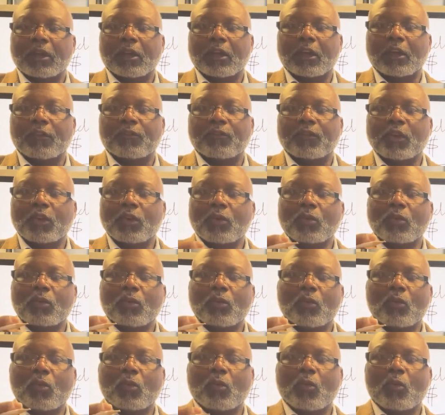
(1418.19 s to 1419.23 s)
If
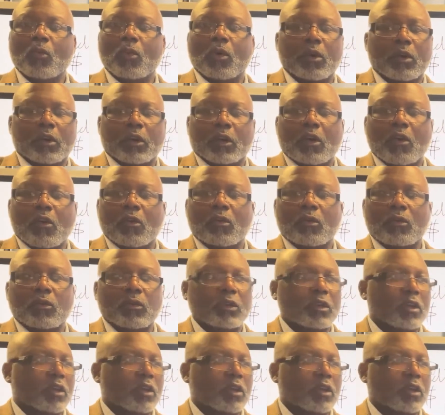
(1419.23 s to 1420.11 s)
you were to go